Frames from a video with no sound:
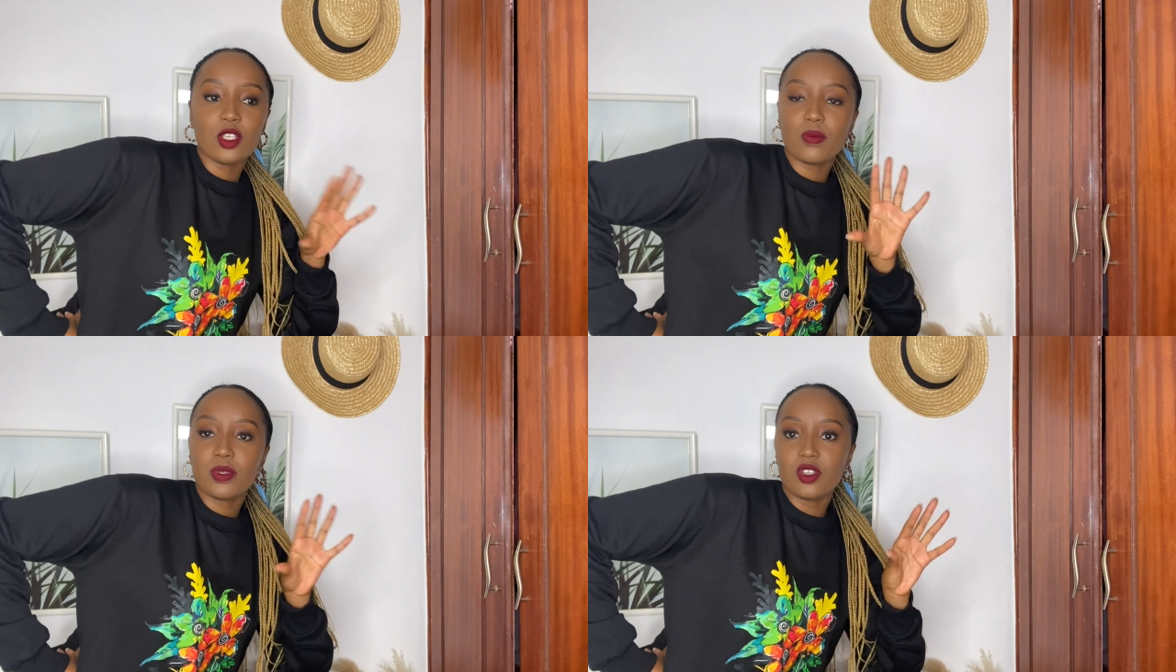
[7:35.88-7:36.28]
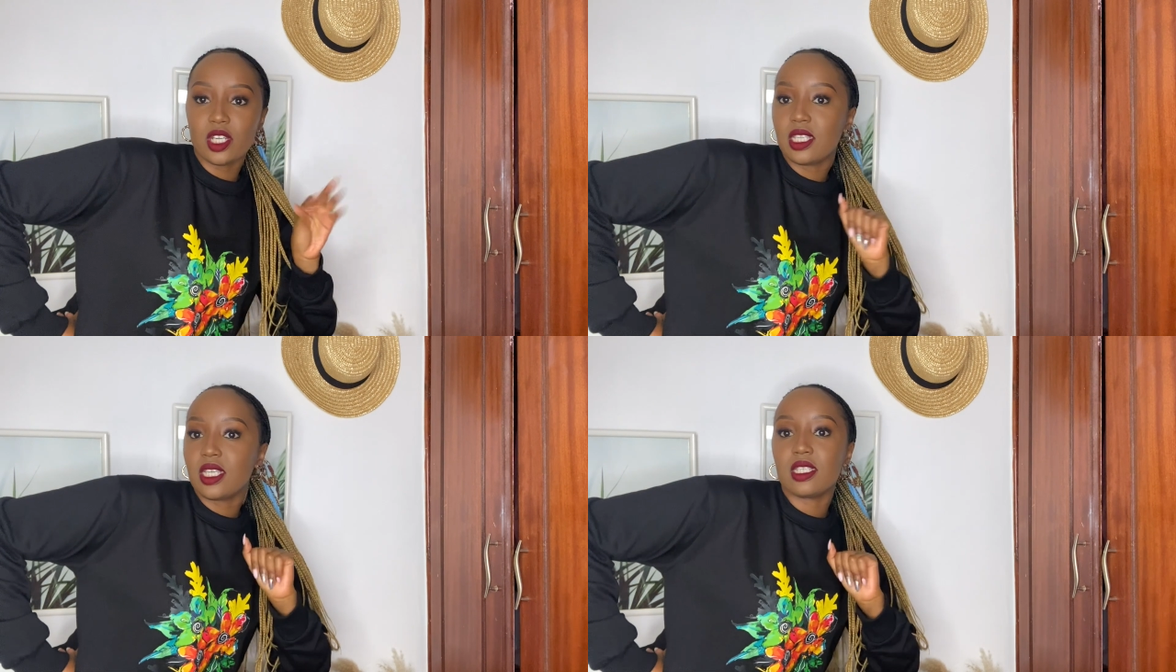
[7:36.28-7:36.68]
tops,
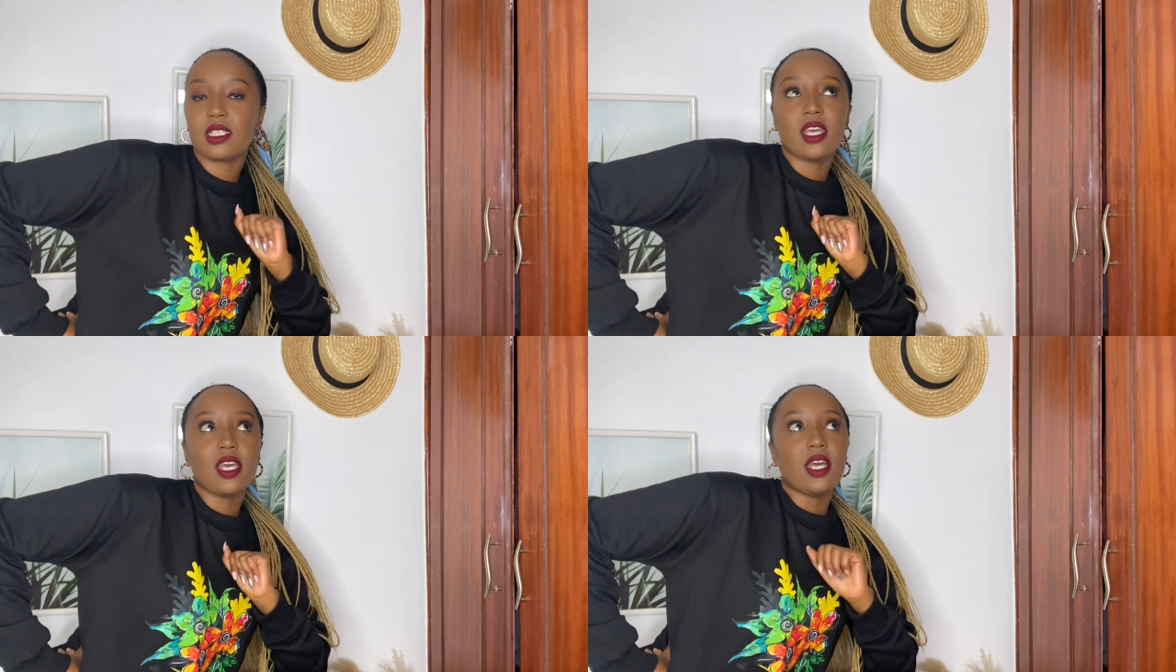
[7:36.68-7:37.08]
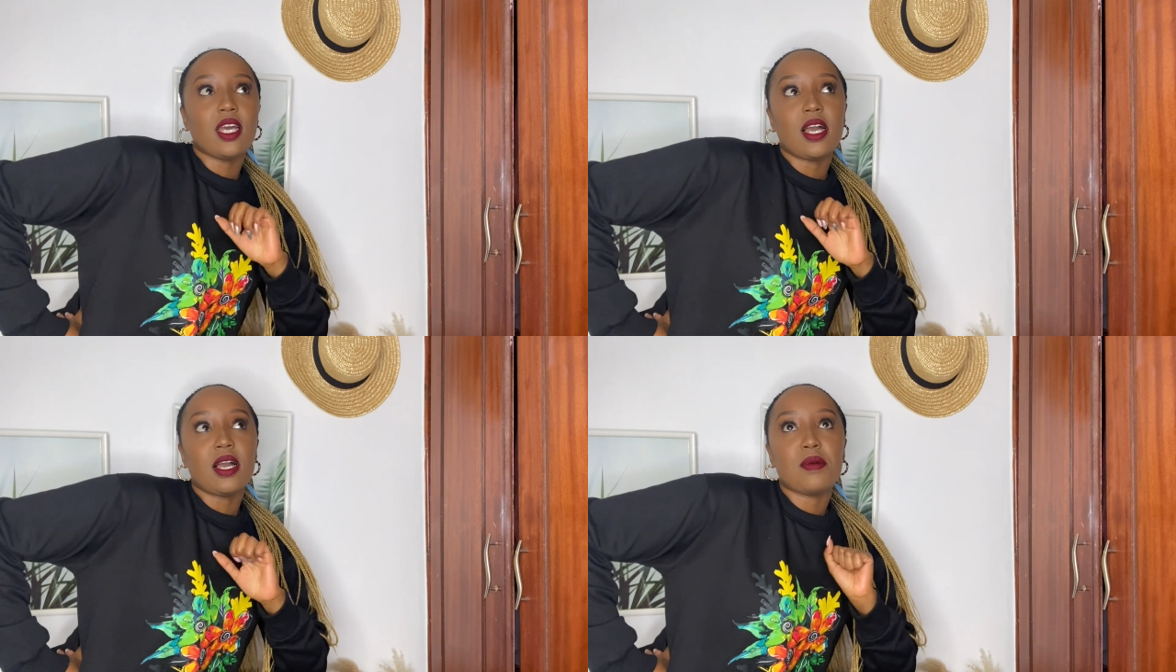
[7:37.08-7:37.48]
dresses,
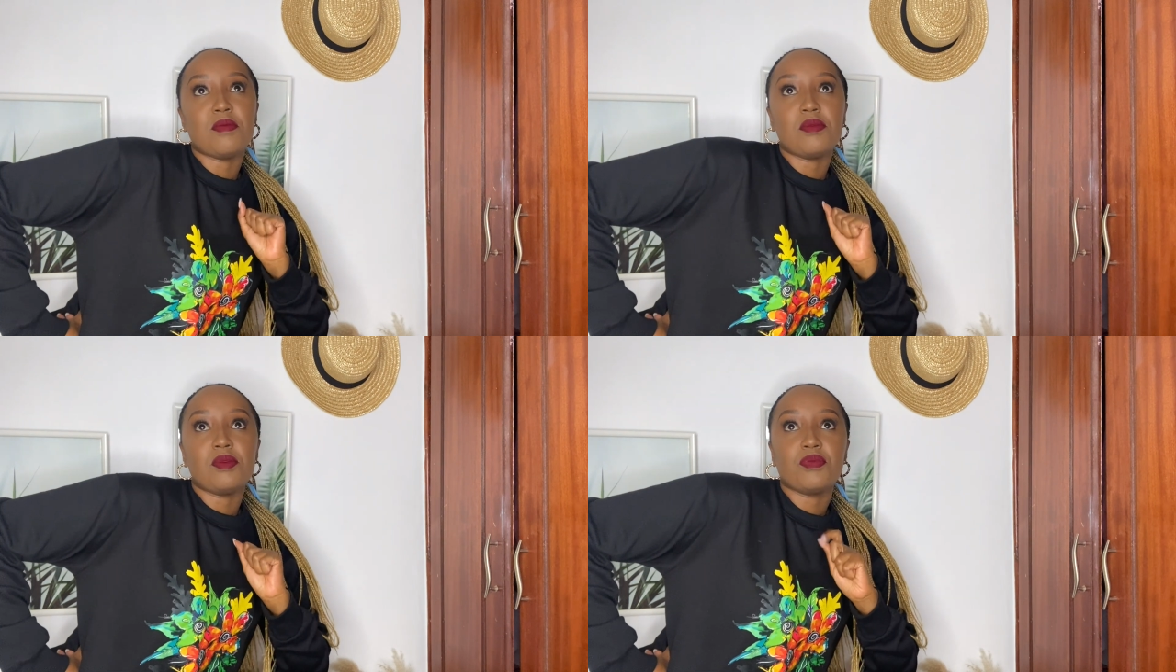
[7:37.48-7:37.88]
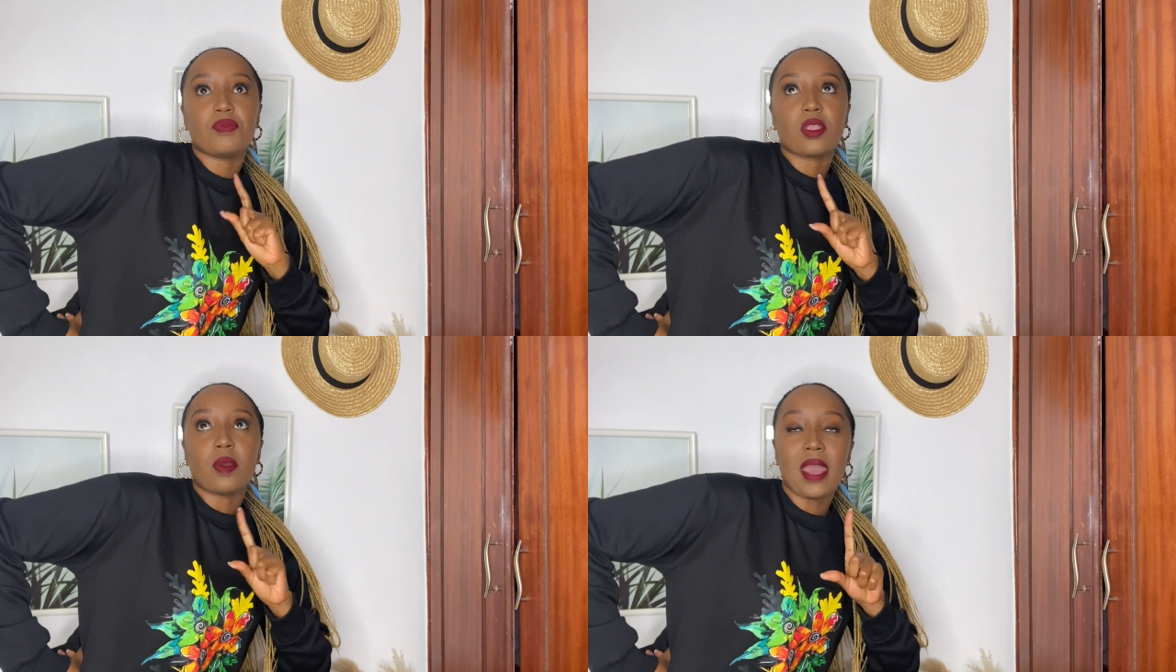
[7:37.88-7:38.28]

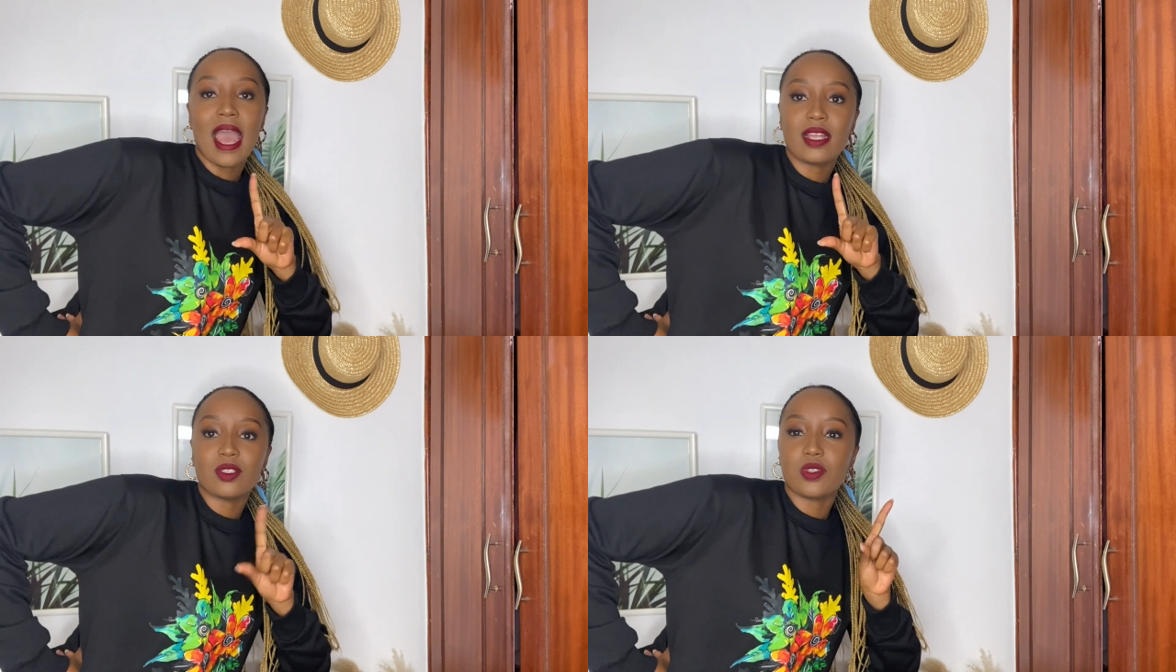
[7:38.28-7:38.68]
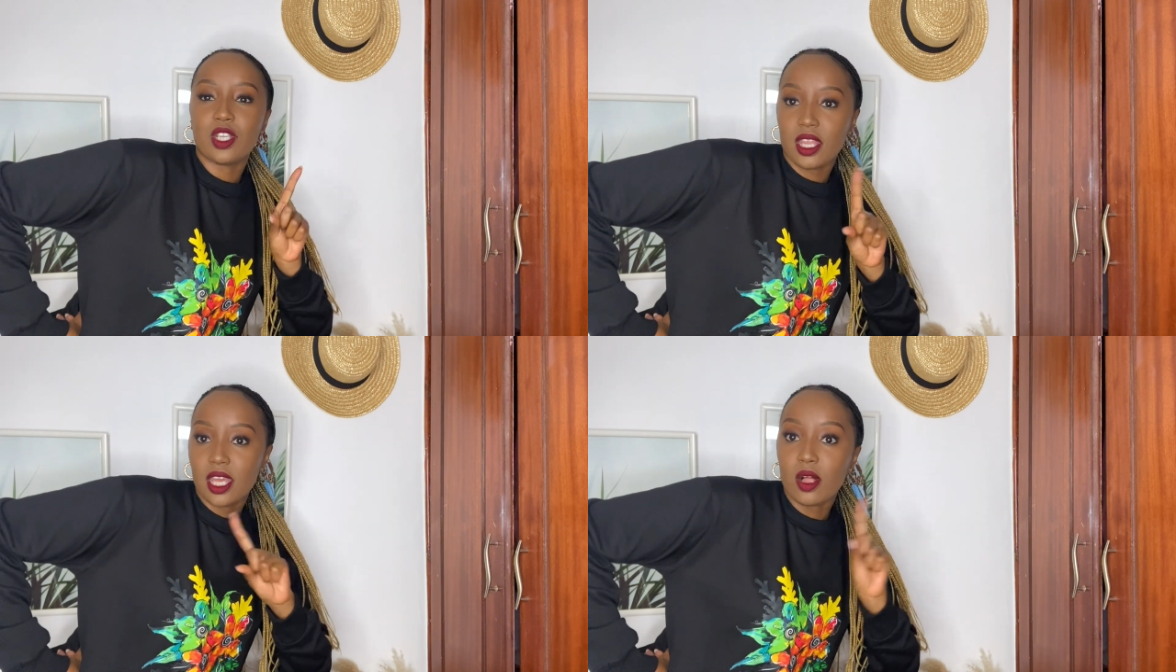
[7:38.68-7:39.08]
pants, which
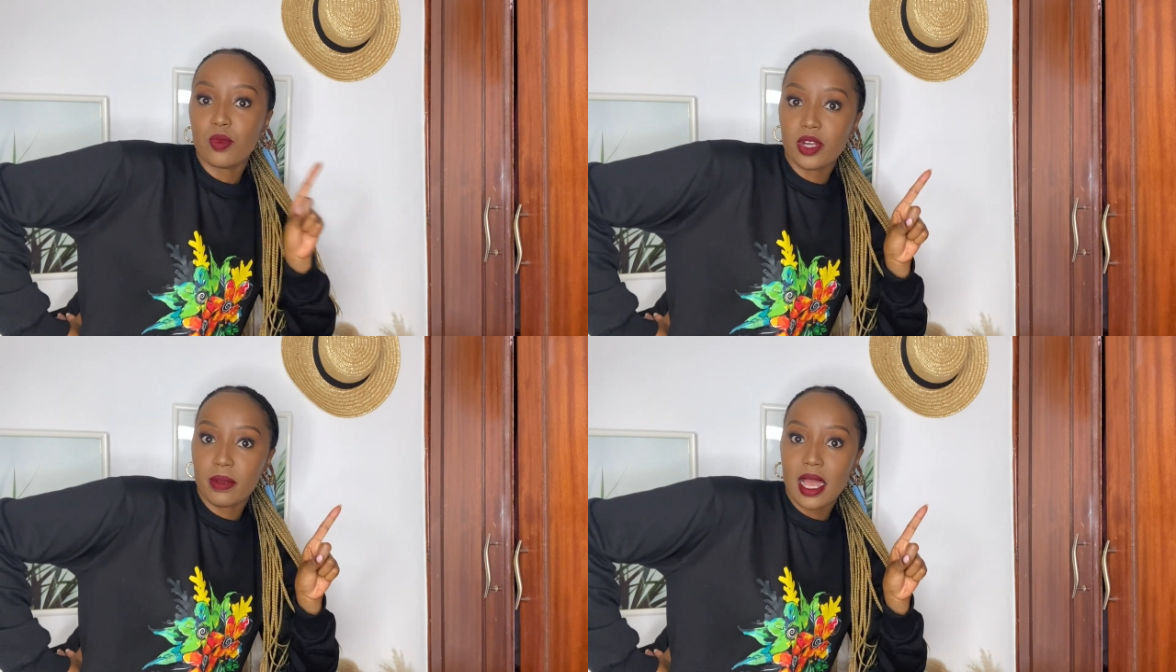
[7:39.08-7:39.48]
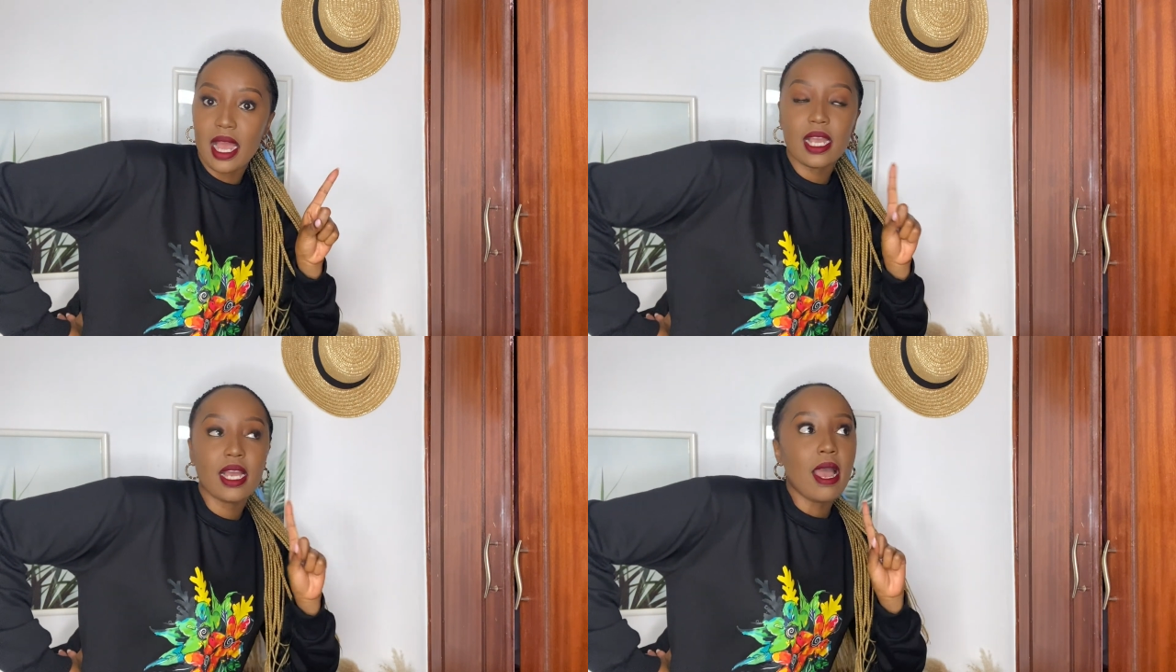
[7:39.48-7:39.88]
I think I'll bring
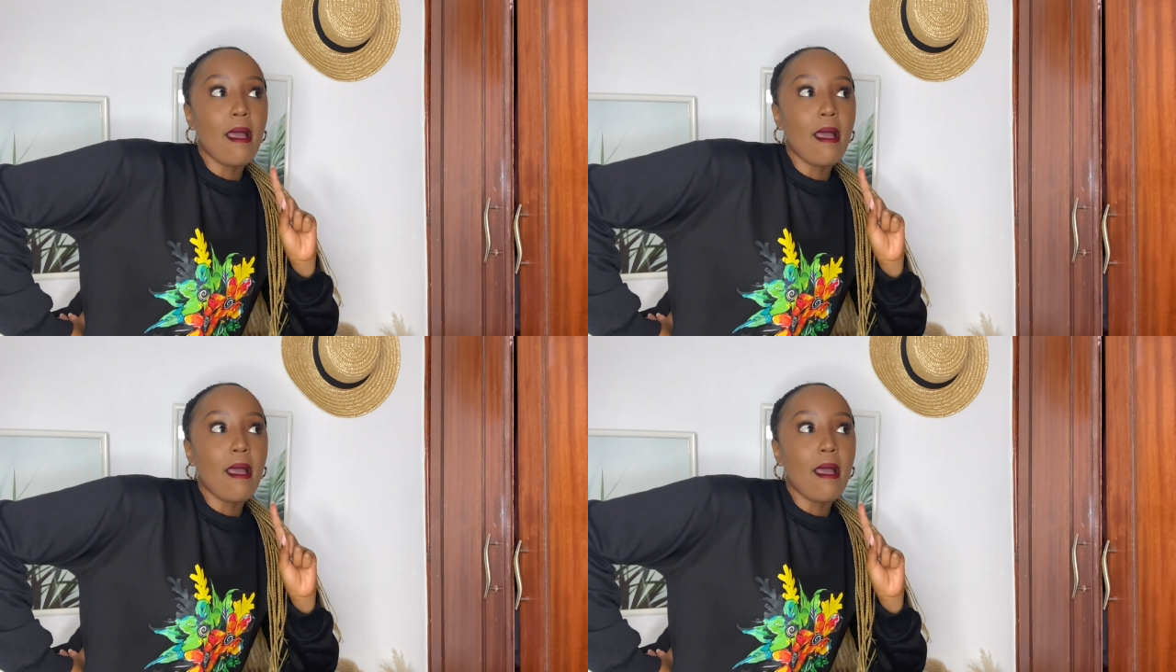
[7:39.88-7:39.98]
back.